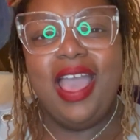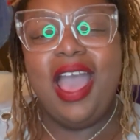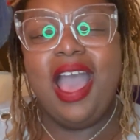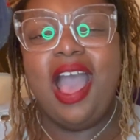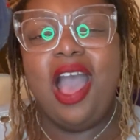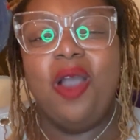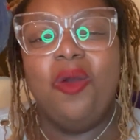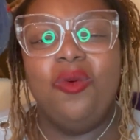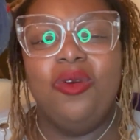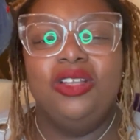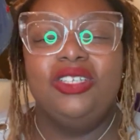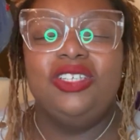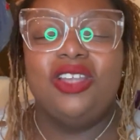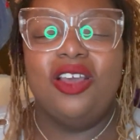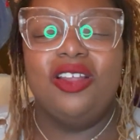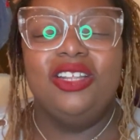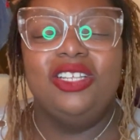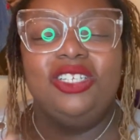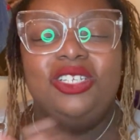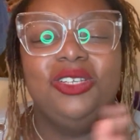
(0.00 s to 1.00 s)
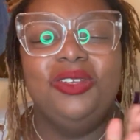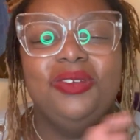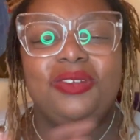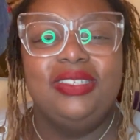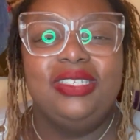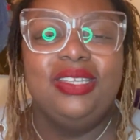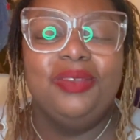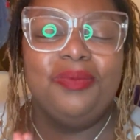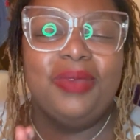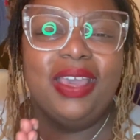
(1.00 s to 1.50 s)
I want y'all to choose
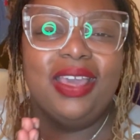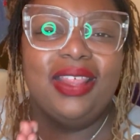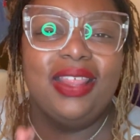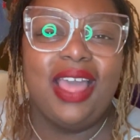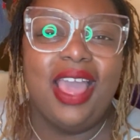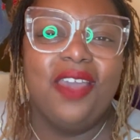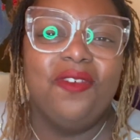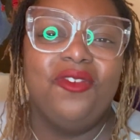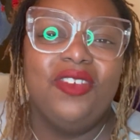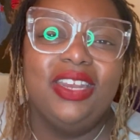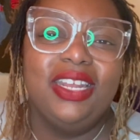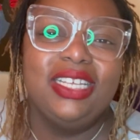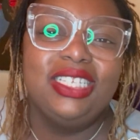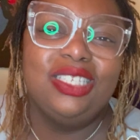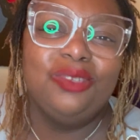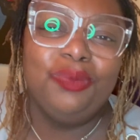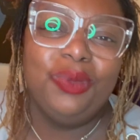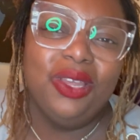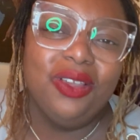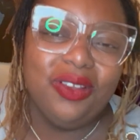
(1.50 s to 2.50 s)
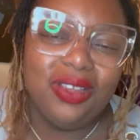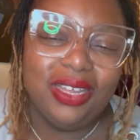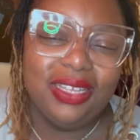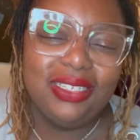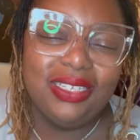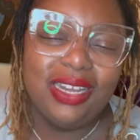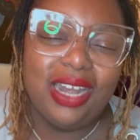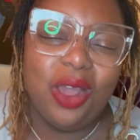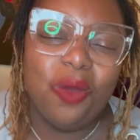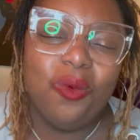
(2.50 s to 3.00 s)
to make life an experience,
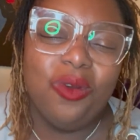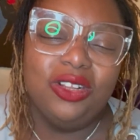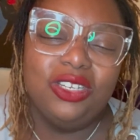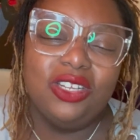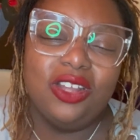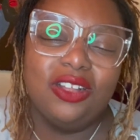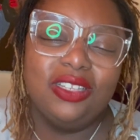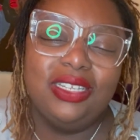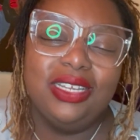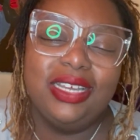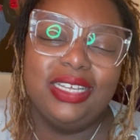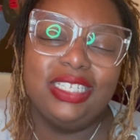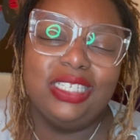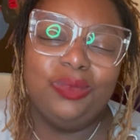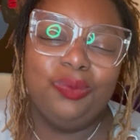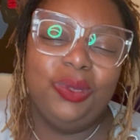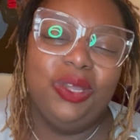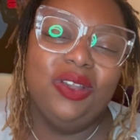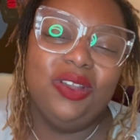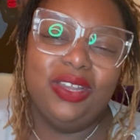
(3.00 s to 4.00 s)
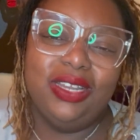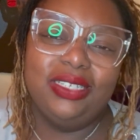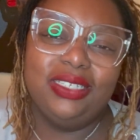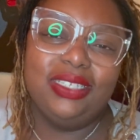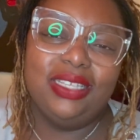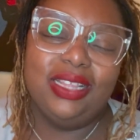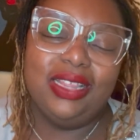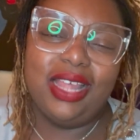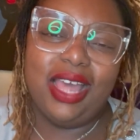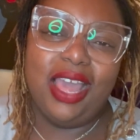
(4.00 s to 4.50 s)
and I want y'all to experience
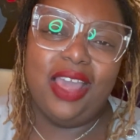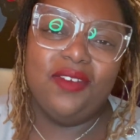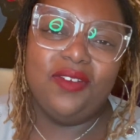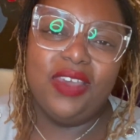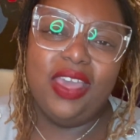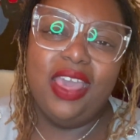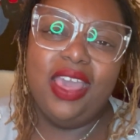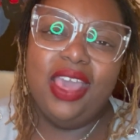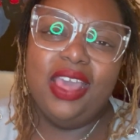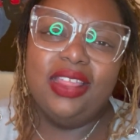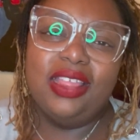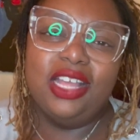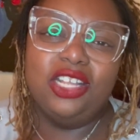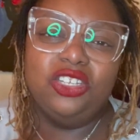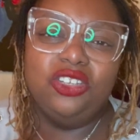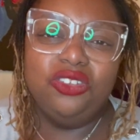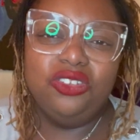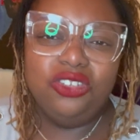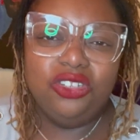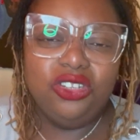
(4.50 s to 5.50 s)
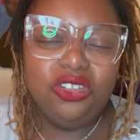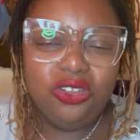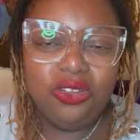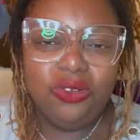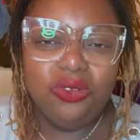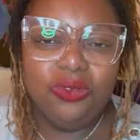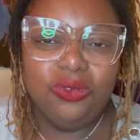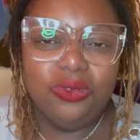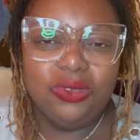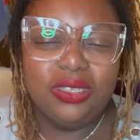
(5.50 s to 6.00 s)
the life that you
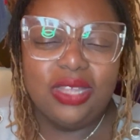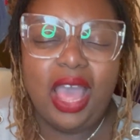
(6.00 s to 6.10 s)
choose.